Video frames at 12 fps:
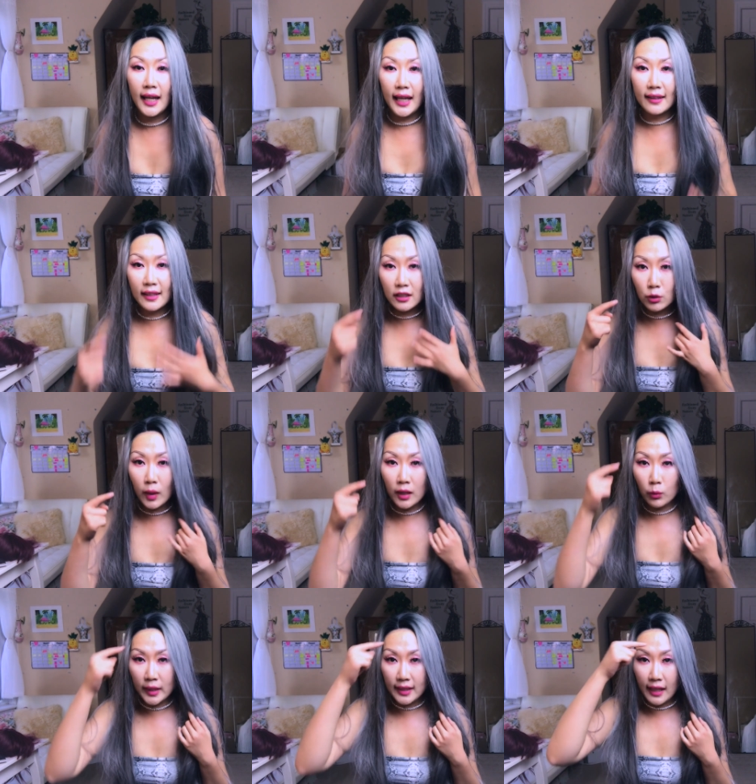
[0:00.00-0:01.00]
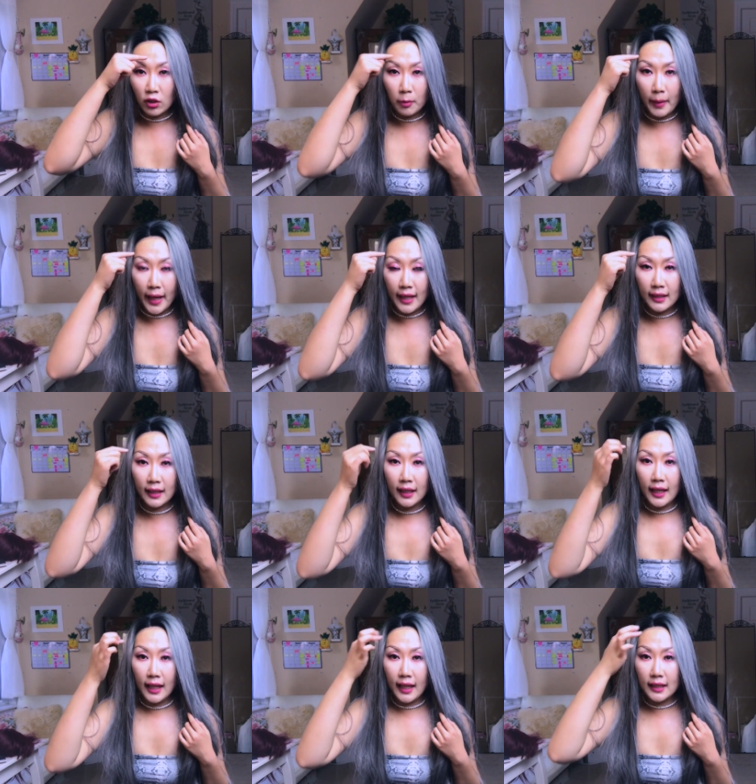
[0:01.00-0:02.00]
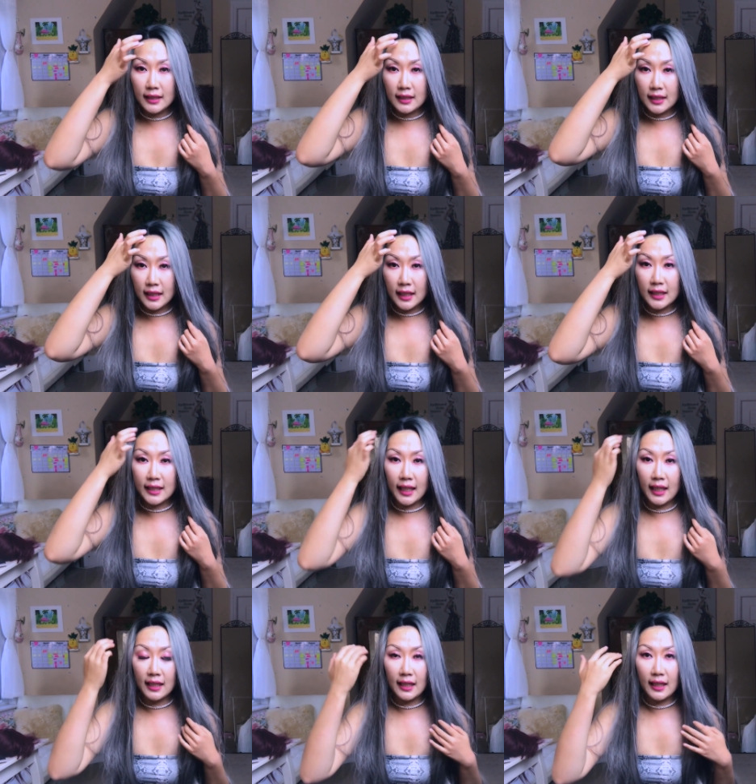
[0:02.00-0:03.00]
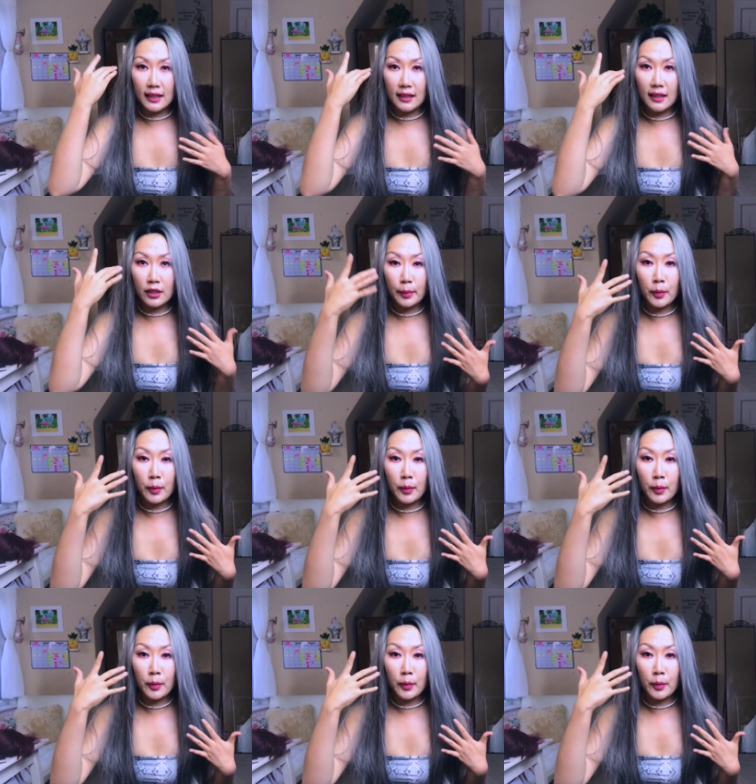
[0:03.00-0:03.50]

And this one without band, it did take a little